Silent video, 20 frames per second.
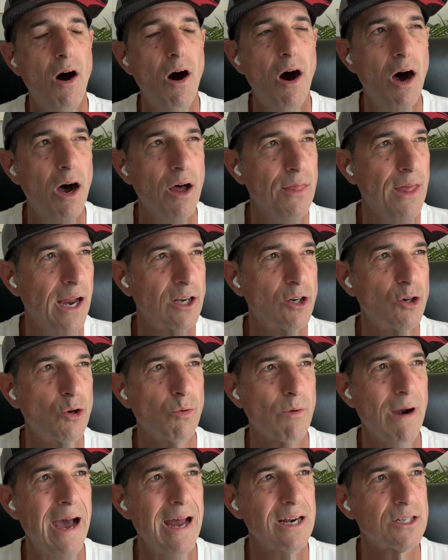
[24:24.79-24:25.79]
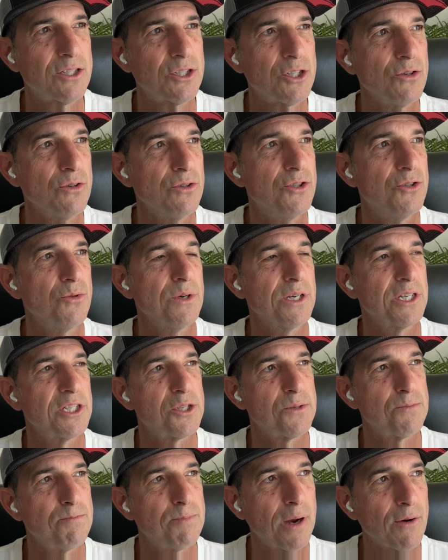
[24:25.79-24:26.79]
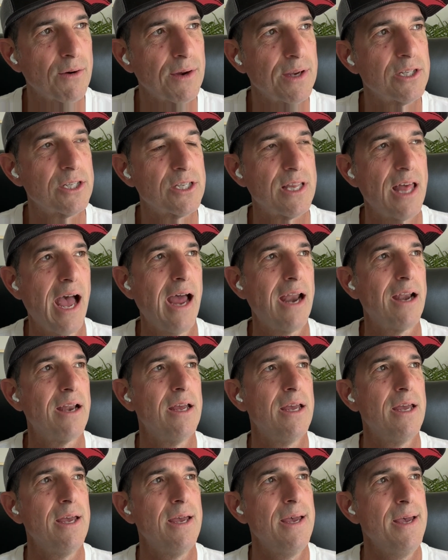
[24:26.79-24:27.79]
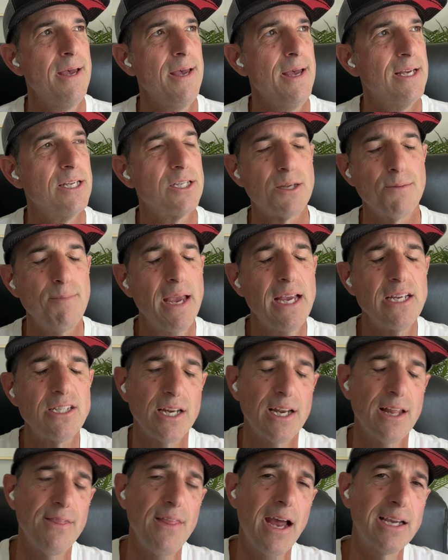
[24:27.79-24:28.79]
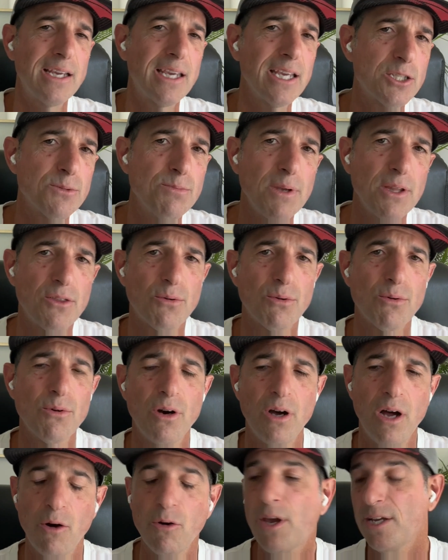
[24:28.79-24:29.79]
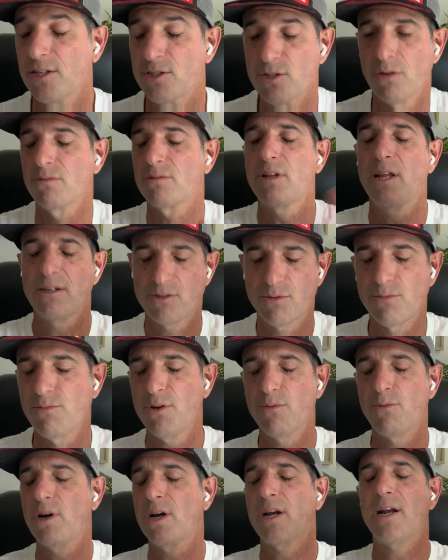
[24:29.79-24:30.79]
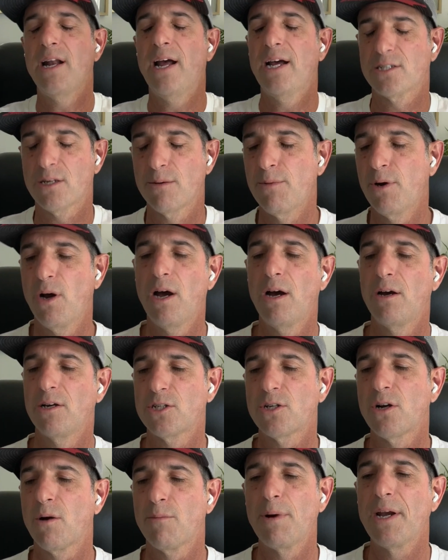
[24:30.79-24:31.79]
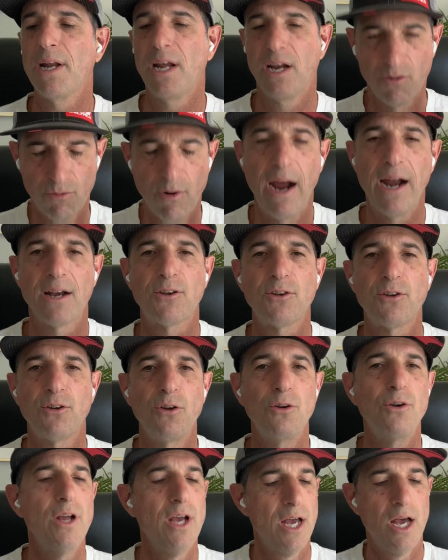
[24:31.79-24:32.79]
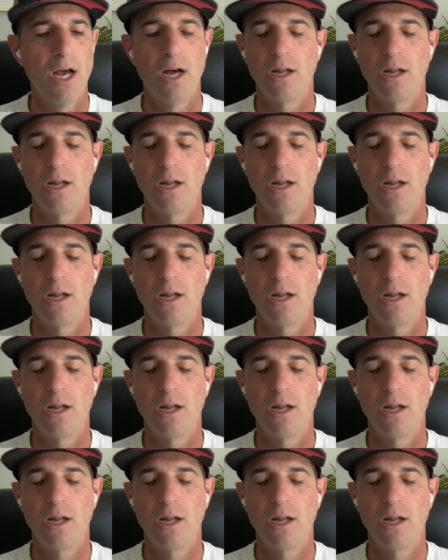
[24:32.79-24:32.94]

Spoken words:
awe, that gratitude to experience that is amazing, and that gets me through. Okay, so that's what you wanted to ask about how I start my day. Gratitude,